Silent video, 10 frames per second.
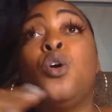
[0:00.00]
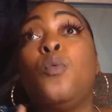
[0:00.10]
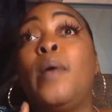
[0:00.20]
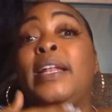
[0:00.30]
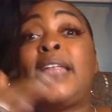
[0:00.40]

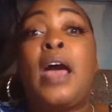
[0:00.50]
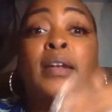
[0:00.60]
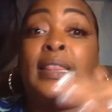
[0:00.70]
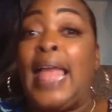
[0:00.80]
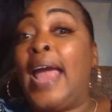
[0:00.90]
went down
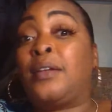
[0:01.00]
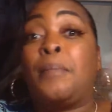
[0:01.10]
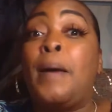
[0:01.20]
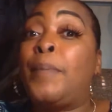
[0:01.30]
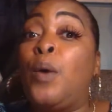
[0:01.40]
and lined
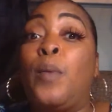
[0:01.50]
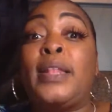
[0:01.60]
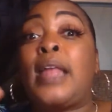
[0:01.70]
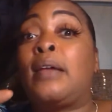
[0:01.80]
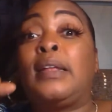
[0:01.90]
them up and
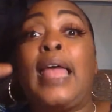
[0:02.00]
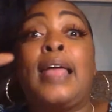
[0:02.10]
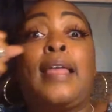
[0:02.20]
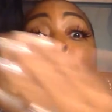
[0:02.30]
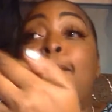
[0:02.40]
went down the line
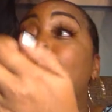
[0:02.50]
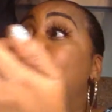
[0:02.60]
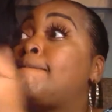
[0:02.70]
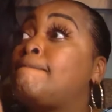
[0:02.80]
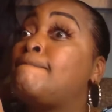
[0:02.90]
like And